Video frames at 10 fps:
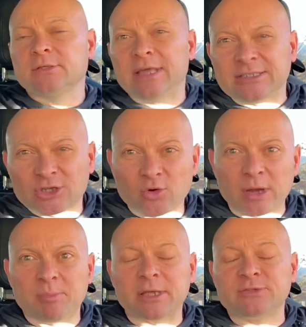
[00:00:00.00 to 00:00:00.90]
That's a
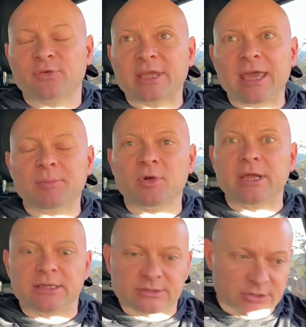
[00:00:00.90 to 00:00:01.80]
great place for Camp
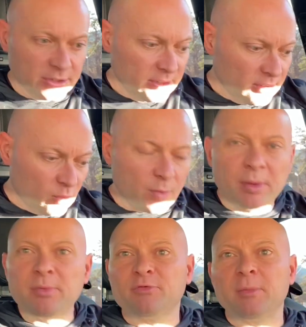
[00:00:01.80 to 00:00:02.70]
Greatness where
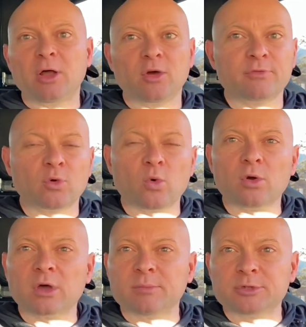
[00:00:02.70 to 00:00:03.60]
people from all over the
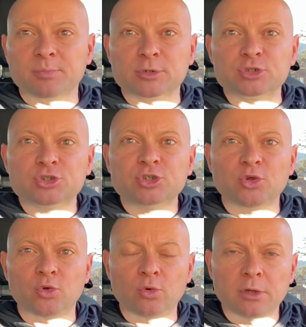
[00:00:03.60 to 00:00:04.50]
world come to
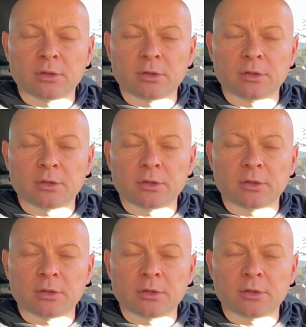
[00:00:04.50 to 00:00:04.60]
pursue